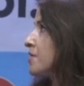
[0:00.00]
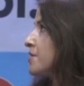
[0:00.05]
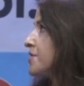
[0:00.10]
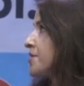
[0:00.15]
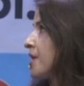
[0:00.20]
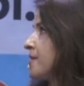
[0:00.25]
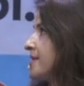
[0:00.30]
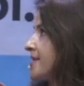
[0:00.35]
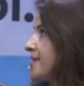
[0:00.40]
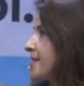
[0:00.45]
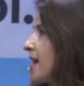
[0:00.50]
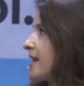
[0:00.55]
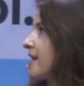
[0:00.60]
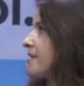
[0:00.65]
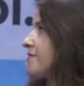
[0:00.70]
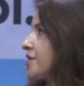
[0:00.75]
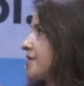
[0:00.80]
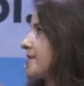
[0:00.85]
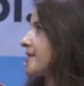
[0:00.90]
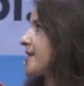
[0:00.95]
So instead
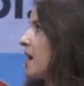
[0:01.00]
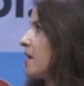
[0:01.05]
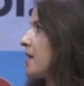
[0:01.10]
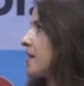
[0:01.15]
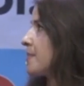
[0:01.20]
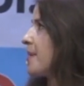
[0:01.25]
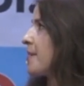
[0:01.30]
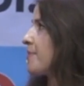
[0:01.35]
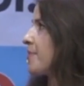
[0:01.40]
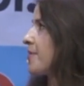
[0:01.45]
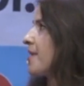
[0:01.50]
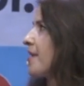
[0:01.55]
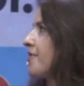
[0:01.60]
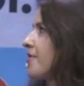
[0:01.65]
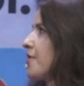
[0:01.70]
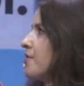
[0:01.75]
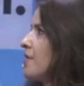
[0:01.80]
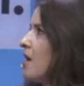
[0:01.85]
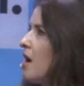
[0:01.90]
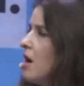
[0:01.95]
of just telling people that
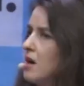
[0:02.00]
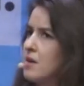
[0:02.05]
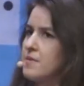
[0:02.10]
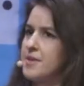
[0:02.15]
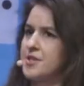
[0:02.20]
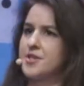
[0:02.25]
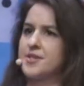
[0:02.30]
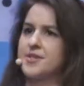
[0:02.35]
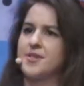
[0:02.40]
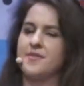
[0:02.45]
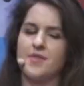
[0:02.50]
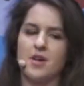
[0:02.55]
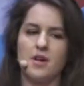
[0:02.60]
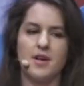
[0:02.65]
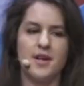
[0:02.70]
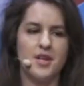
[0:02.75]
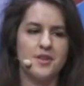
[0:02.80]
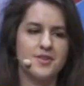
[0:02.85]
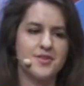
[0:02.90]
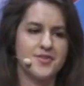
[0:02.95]
they're wrong, which isn't
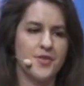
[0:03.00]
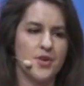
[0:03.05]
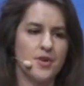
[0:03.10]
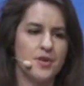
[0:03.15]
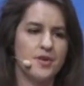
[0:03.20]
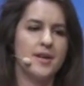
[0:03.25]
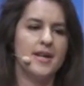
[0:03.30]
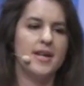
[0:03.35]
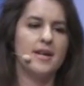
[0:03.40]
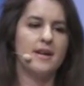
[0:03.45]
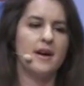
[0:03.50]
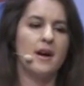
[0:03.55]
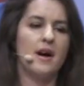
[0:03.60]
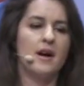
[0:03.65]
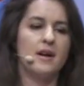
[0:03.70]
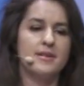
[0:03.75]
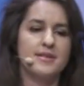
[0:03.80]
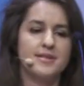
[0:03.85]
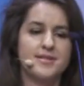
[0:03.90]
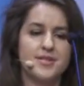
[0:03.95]
very useful,
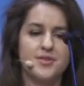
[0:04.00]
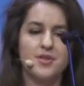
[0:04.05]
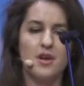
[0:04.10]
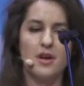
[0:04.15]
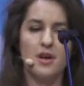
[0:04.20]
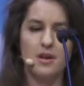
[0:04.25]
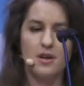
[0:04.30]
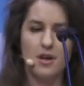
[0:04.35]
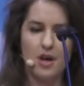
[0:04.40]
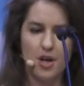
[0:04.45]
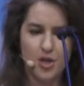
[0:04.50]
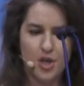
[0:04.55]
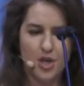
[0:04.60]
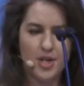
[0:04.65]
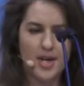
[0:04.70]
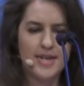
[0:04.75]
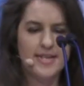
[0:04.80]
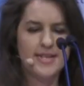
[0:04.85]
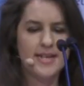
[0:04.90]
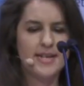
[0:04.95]
it's a
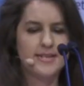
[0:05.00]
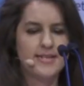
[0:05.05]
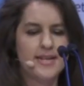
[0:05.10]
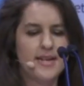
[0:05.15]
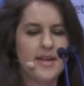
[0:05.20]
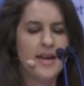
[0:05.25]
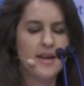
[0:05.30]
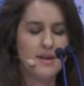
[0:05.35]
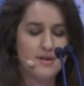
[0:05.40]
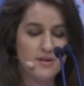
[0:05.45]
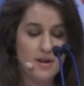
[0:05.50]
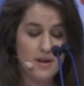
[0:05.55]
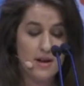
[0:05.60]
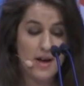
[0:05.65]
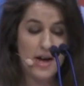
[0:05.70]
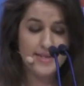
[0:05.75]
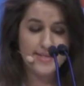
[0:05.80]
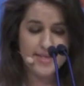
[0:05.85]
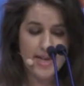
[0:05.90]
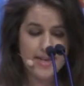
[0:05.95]
good idea to
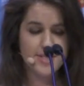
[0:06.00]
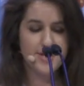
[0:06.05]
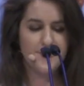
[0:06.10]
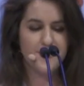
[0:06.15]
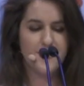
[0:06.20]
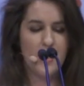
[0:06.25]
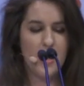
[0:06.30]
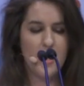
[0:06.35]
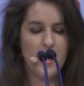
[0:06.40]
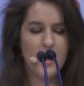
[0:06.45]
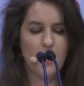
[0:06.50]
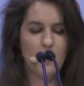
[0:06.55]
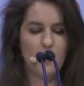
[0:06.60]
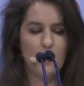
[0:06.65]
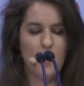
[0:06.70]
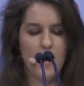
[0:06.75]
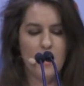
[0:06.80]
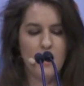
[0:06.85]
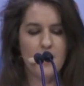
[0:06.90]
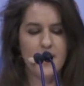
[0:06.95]
identify
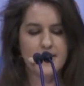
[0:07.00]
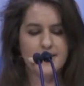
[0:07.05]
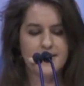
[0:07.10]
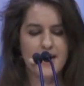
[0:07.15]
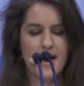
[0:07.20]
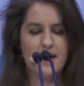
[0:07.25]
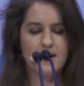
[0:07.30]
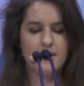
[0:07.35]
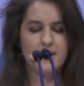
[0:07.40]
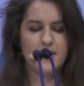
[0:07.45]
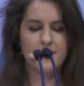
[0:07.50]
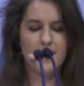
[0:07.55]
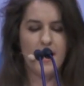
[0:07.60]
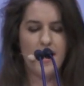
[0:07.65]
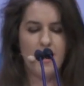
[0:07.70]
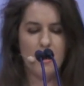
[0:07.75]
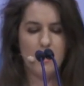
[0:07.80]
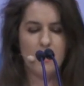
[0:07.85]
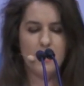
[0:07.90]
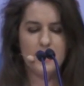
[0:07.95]
where exactly the
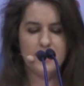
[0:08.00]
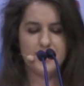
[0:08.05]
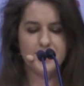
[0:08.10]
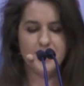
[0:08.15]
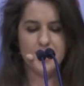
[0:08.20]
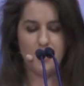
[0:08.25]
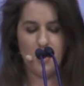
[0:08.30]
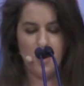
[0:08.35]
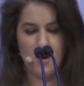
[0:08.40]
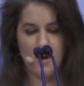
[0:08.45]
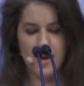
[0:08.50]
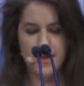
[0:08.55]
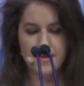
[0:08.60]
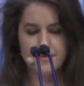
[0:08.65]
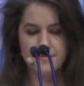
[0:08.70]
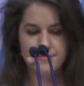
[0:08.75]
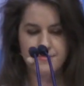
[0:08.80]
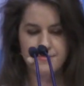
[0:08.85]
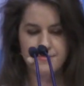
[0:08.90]
error is occurring,